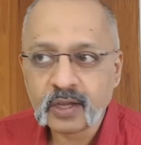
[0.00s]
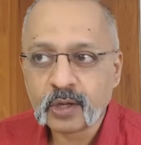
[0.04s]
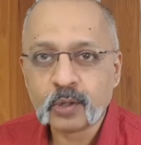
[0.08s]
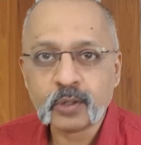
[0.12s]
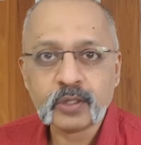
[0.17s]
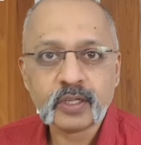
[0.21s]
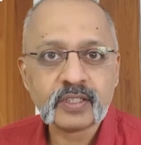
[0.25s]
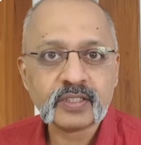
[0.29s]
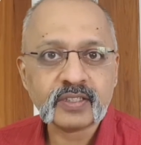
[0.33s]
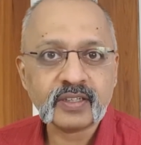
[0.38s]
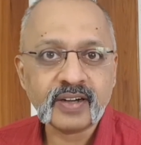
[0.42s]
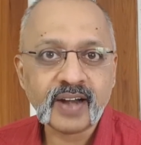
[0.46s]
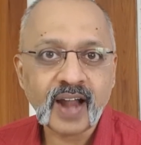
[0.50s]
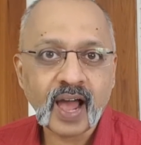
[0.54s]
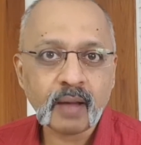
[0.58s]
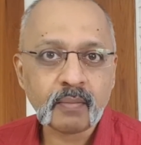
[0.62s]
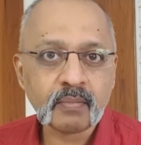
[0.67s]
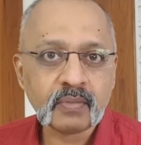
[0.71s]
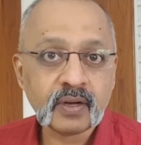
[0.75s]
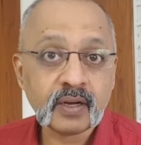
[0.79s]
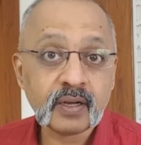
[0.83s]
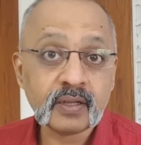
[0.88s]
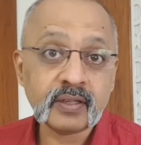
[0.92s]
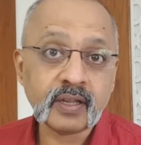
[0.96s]
You know, there's
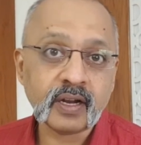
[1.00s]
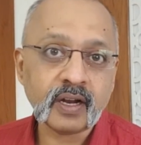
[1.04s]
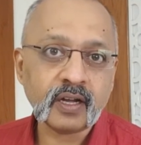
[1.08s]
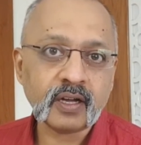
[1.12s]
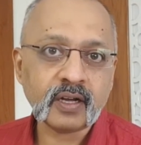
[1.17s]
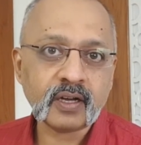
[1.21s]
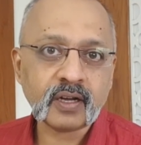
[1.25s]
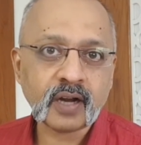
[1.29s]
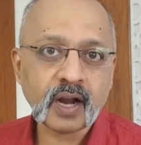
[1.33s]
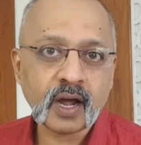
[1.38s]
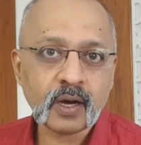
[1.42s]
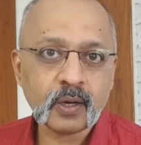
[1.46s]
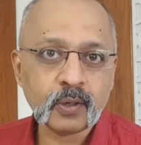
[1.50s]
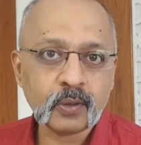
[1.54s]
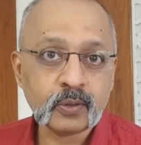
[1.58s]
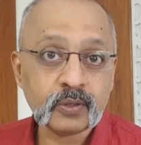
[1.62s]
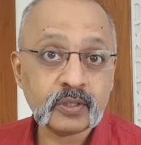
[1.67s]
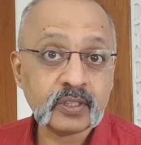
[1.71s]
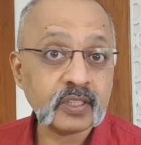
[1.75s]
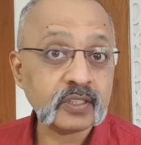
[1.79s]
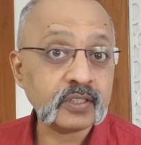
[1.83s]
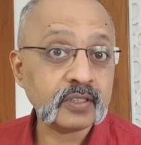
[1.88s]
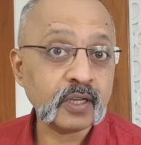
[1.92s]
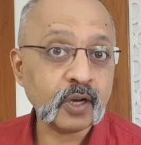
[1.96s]
glamour, there are
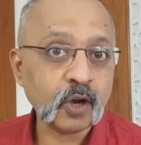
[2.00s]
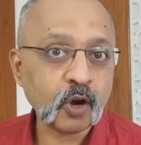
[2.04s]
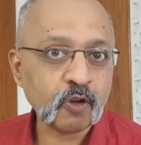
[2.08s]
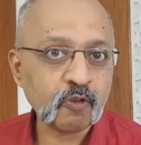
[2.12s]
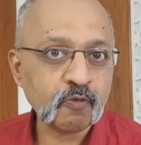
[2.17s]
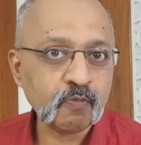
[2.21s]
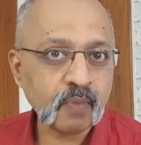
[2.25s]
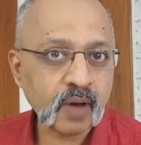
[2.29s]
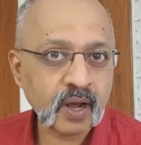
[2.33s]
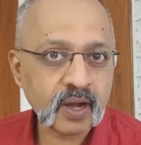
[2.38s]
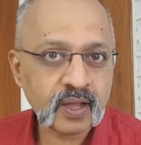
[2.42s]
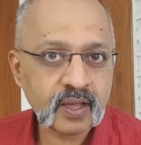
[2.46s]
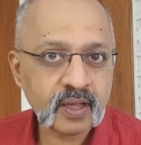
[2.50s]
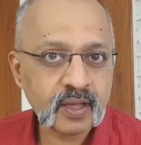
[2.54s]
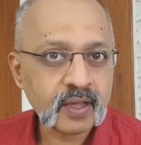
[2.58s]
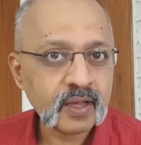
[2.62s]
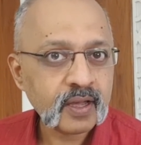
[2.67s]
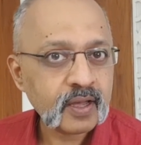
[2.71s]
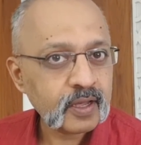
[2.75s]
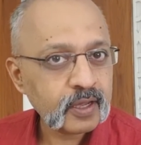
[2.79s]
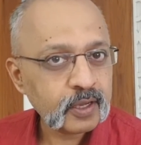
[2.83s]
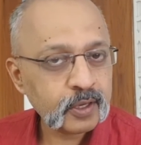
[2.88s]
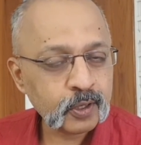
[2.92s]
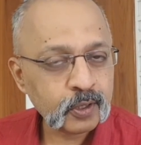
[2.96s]
crowds, there's a lot of
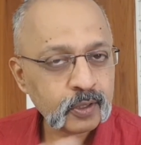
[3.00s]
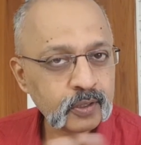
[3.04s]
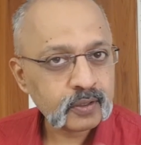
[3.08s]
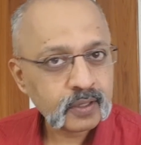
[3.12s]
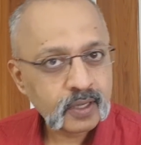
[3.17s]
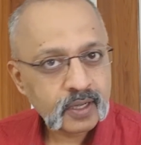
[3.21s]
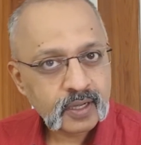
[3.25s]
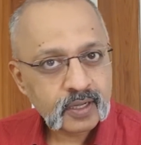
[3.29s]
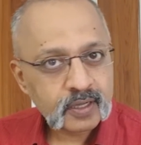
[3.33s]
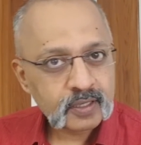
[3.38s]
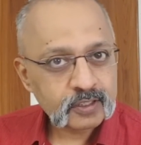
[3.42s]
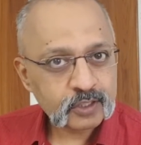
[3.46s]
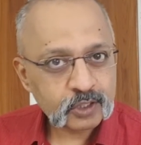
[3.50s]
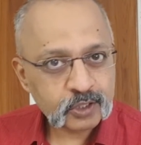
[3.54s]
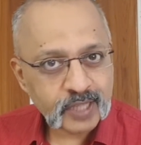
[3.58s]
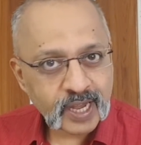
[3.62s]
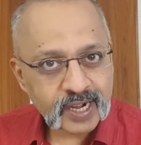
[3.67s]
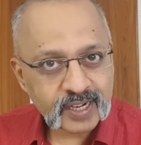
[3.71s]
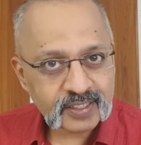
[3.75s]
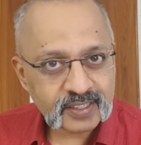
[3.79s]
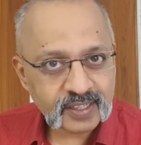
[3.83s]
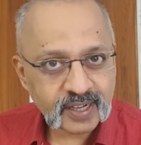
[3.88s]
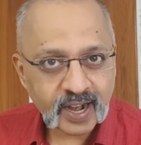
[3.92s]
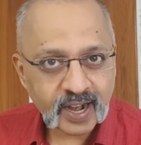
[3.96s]
money, you know. So that's